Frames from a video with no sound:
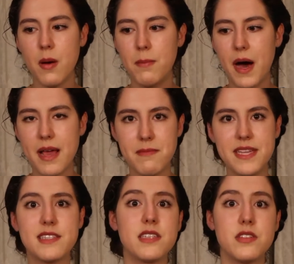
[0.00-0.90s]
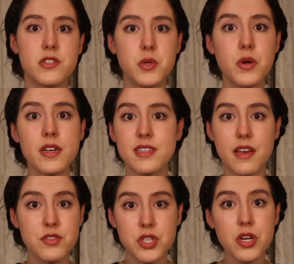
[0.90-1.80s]
buy mints at the store because they
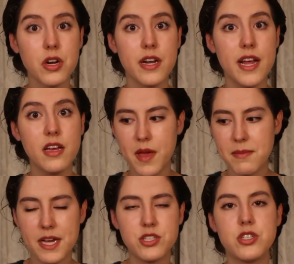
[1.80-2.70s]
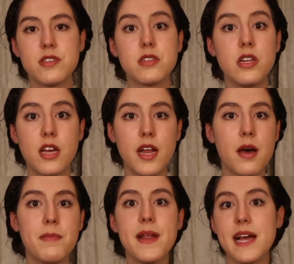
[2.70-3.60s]
have sugar in it. Maybe I should just look it
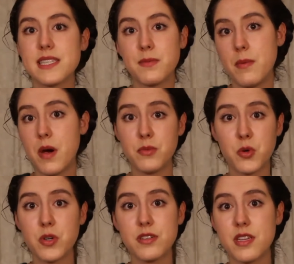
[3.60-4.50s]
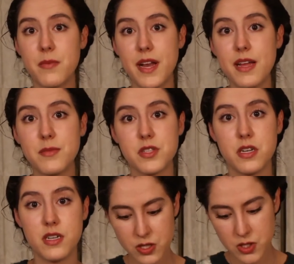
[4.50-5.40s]
up and ask my mom to order some on
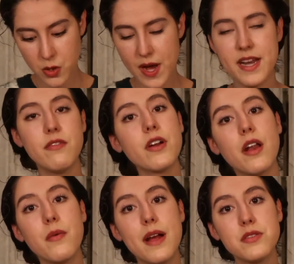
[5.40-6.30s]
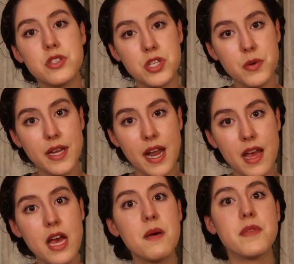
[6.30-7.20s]
Amazon. So I never got around to doing
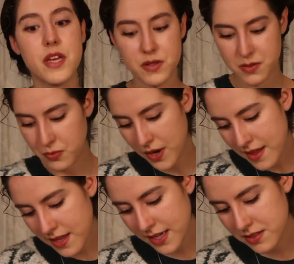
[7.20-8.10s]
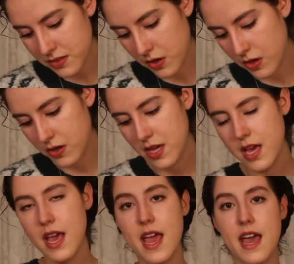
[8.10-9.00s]
it, but there was a brand that I saw
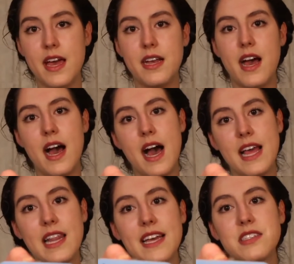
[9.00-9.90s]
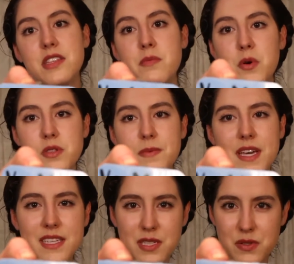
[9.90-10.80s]
and I liked it the most
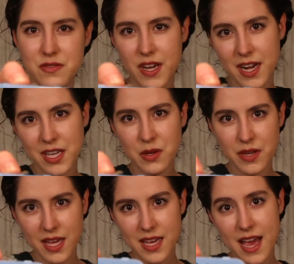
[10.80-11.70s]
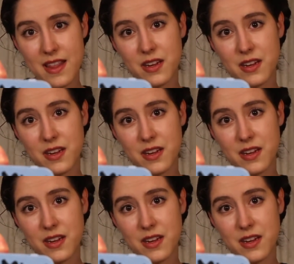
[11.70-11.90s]
because it was very unique, and